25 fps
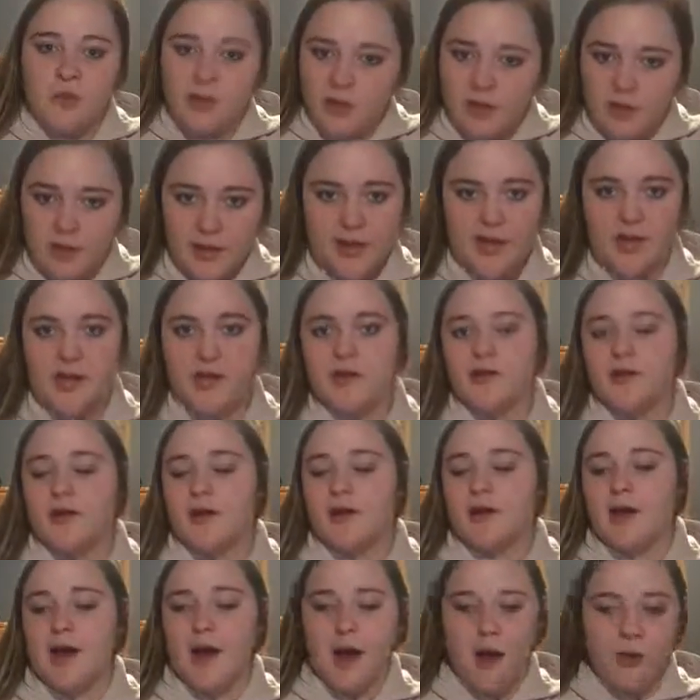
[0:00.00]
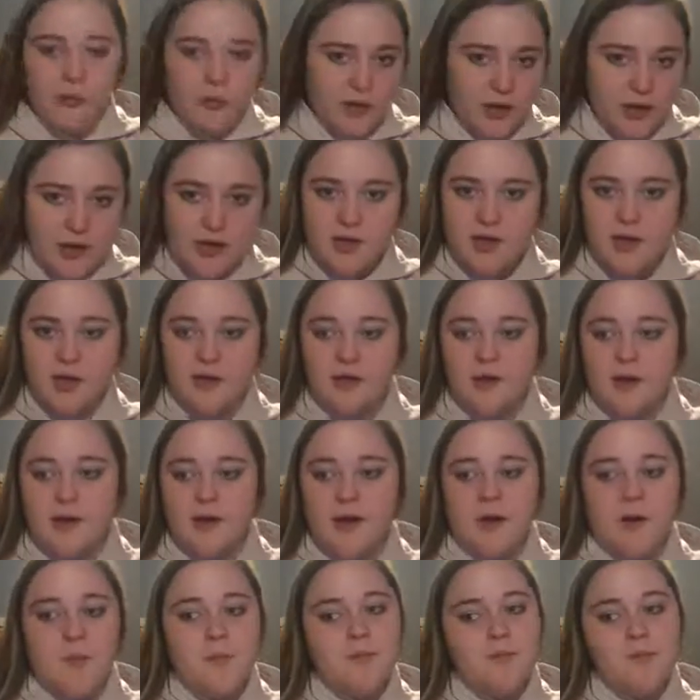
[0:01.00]
plan like how we're gonna
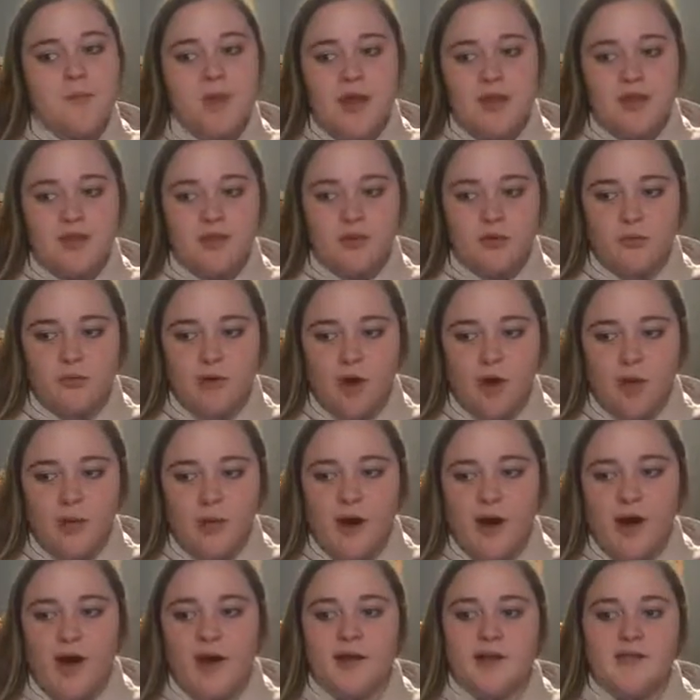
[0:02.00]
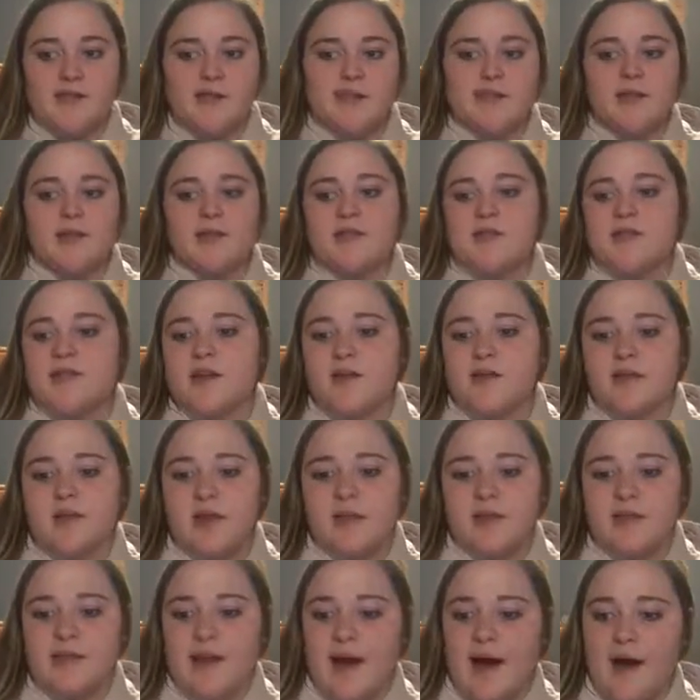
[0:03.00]
make the robots and stuff
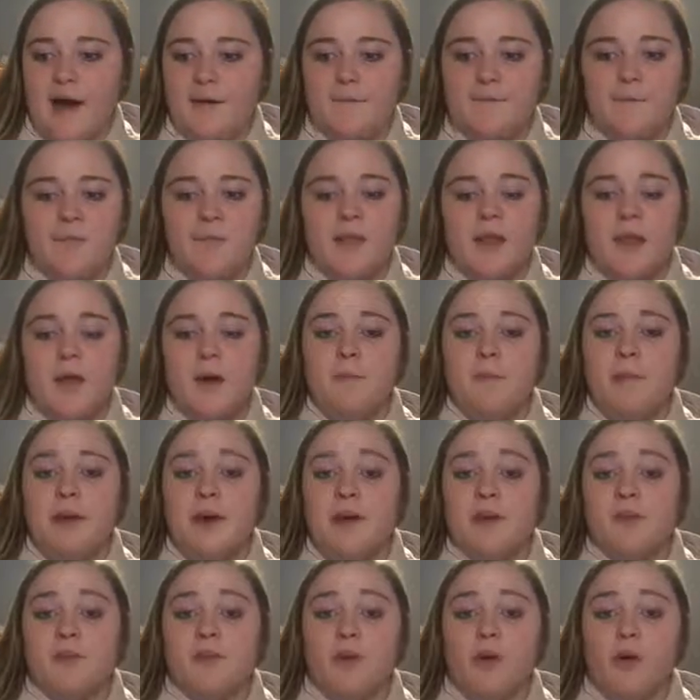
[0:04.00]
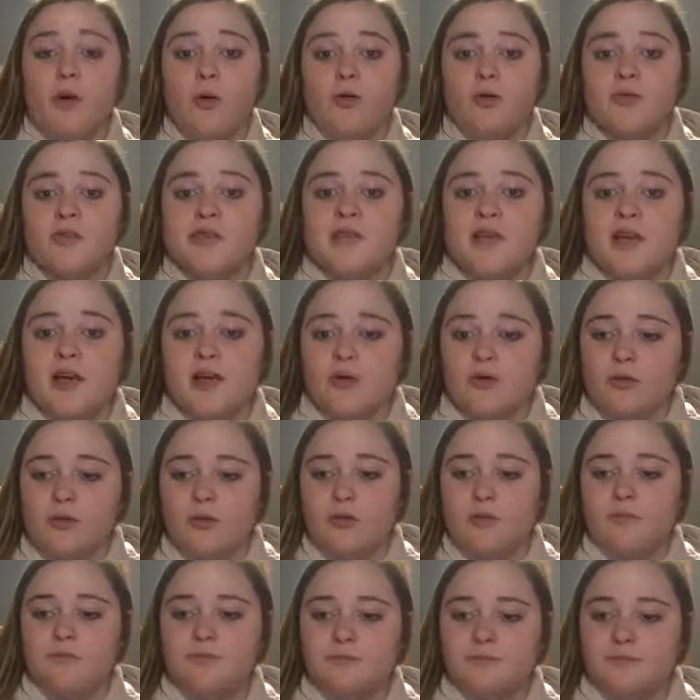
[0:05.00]
like that. But the whole
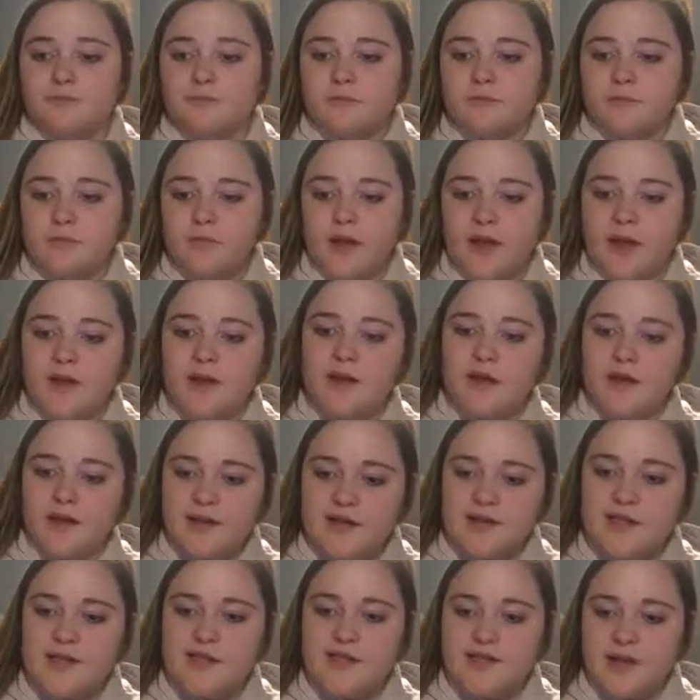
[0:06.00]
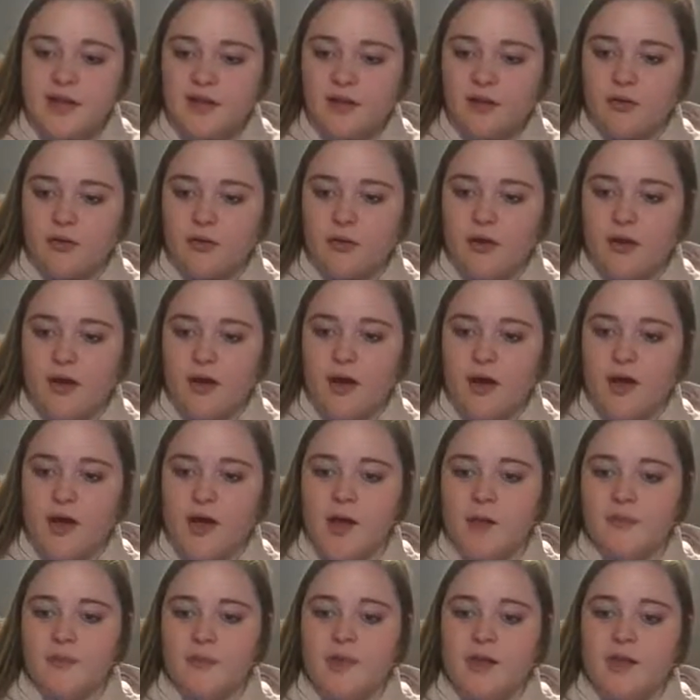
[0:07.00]
cycle, it is a cycle.
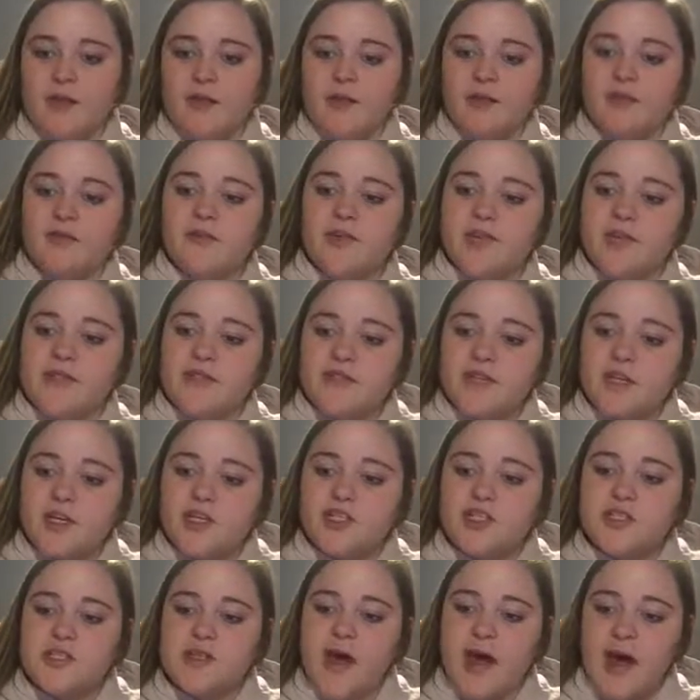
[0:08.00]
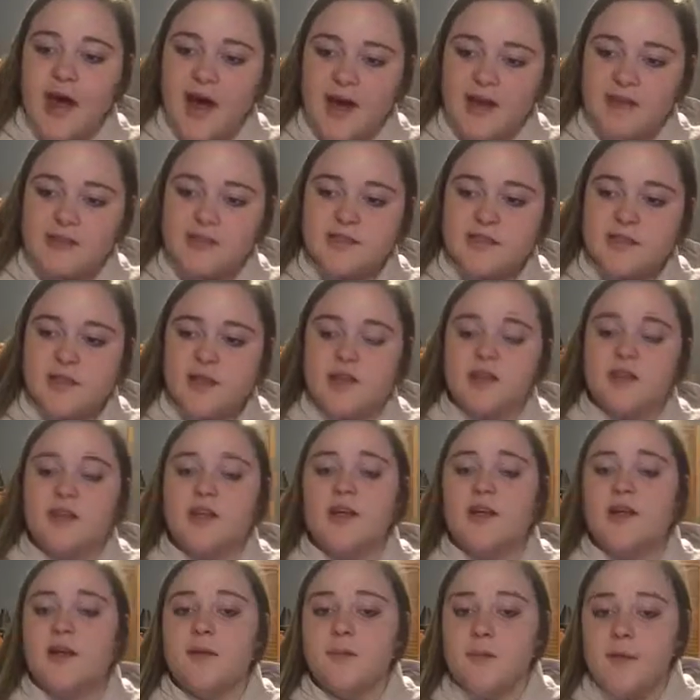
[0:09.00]
The first stage is ask, and
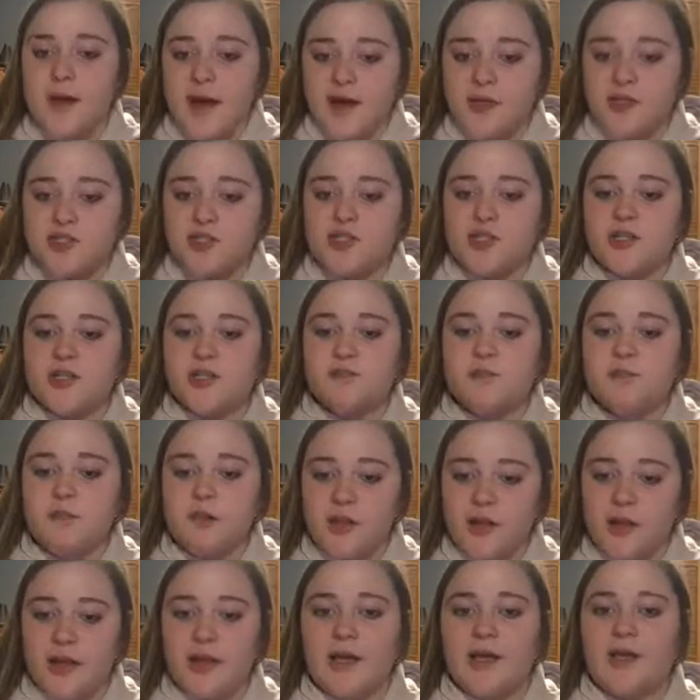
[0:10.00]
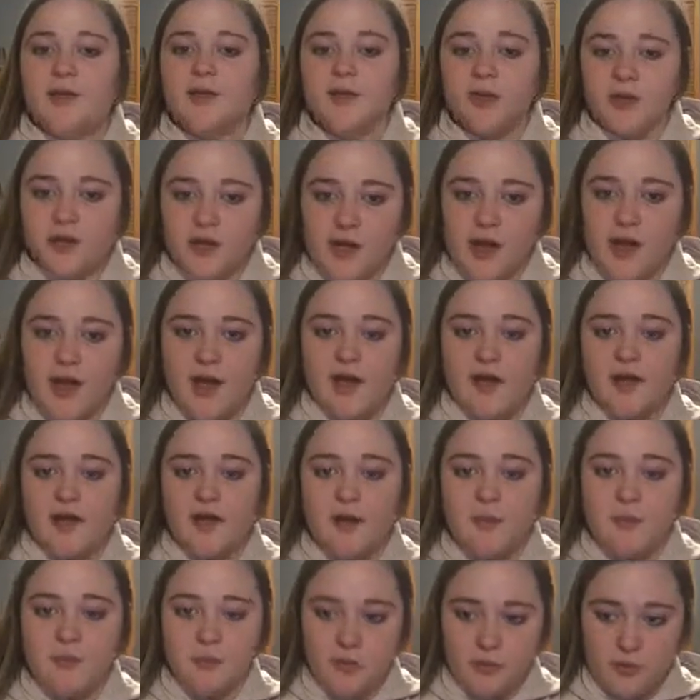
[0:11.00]
then imagine, plan, create, and
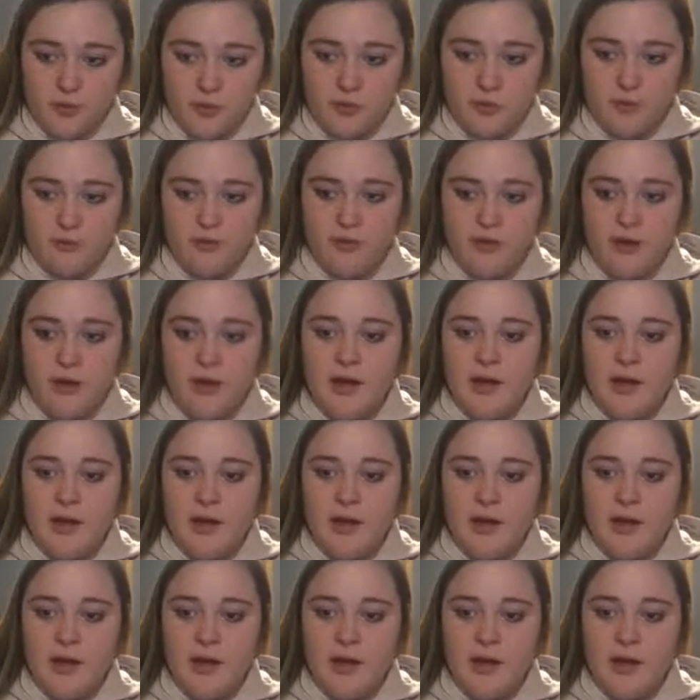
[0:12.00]
improve.